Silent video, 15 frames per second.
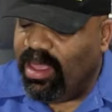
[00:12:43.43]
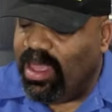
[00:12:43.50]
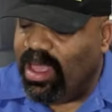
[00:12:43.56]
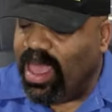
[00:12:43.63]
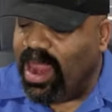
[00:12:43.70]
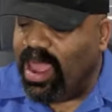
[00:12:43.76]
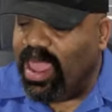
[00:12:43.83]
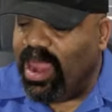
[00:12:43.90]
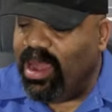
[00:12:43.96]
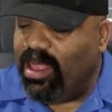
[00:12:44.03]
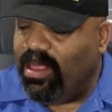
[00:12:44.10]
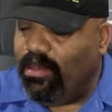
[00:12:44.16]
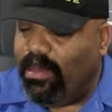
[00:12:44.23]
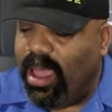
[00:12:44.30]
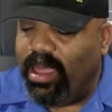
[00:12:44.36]
Got to get
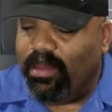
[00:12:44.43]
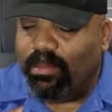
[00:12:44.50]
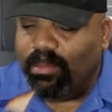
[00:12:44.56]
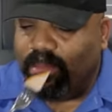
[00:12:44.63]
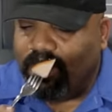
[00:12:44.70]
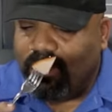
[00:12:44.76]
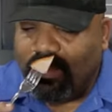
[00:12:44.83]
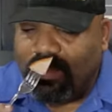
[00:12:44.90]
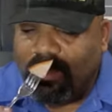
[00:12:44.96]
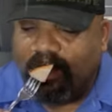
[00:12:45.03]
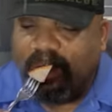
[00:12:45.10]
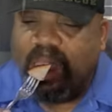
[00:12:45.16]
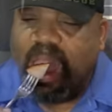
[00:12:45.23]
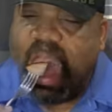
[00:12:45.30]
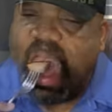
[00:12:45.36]
another bite.
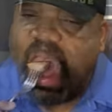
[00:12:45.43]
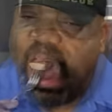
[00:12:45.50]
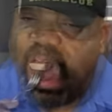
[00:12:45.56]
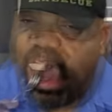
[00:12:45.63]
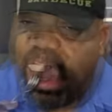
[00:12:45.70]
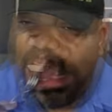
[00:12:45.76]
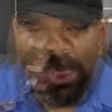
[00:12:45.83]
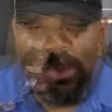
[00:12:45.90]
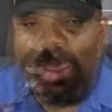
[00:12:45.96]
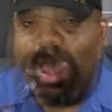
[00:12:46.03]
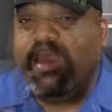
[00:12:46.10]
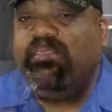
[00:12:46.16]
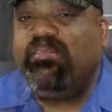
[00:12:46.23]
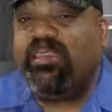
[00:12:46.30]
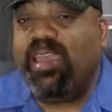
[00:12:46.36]

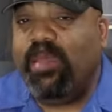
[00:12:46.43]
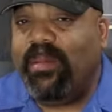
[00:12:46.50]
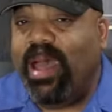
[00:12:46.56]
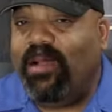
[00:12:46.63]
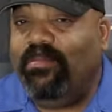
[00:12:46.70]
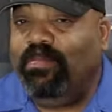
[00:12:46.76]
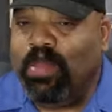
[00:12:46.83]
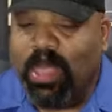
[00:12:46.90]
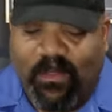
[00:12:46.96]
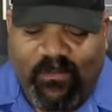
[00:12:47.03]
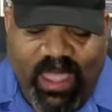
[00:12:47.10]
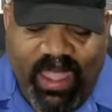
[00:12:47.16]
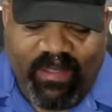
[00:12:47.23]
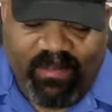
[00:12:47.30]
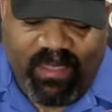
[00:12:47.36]
Wow, this came out
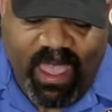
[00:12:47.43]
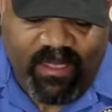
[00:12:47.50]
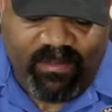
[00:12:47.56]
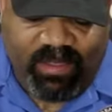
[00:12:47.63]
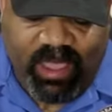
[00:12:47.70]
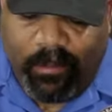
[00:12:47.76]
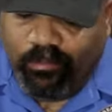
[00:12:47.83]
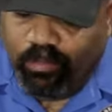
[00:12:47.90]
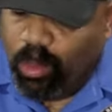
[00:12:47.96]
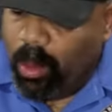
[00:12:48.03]
fantastic.